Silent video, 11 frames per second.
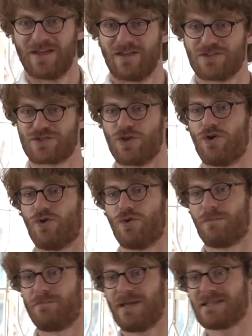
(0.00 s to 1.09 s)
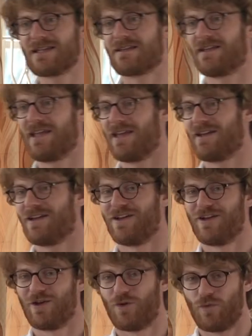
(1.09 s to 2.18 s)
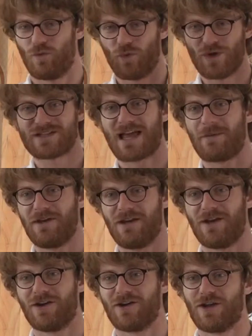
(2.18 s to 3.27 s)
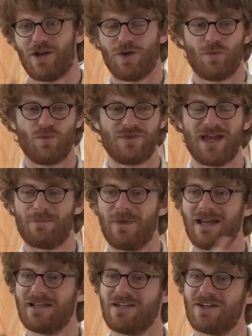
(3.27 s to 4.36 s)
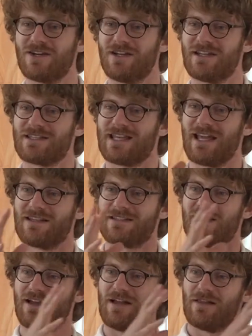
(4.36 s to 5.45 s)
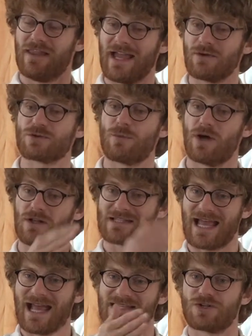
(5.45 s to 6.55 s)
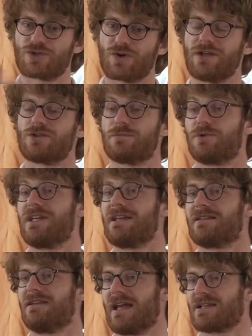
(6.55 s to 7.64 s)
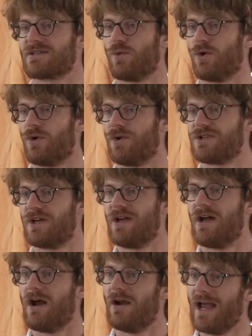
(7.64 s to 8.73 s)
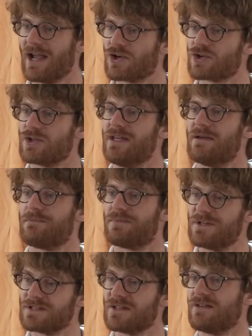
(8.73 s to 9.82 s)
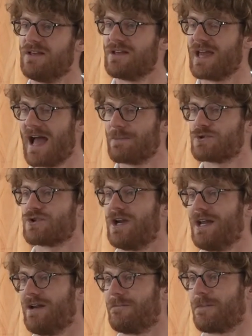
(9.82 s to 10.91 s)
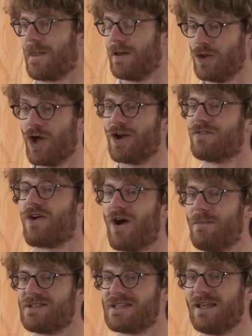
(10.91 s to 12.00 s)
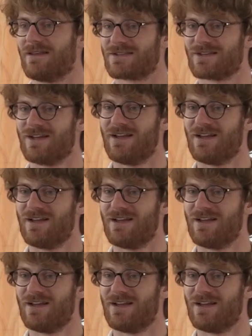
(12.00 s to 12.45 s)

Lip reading: So basically, what is happening here? The main idea is that language models, as they're trying to predict the next word, are actually implicitly capturing a lot of common sense.